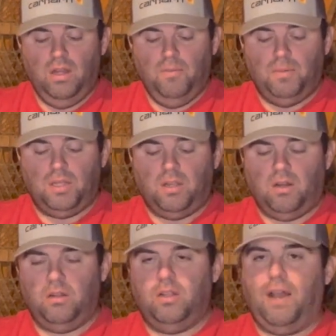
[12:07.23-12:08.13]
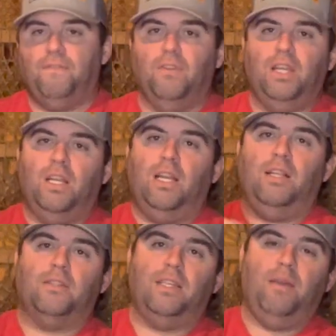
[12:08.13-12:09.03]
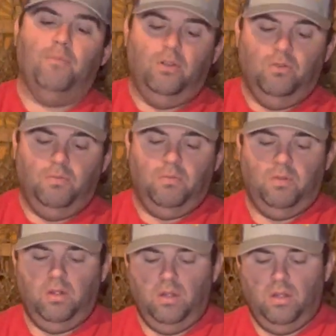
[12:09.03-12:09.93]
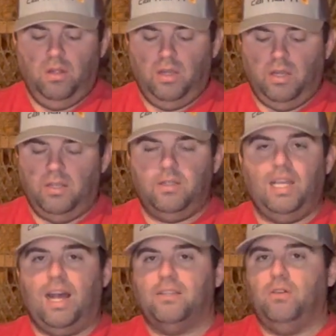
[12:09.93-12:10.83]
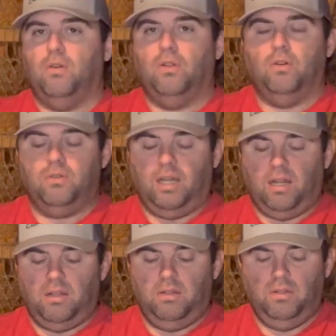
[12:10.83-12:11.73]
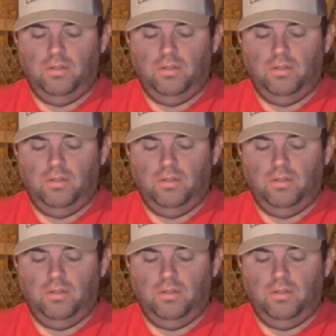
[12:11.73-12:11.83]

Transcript: but they're definitely in that same loop, is the Osceola Hotel,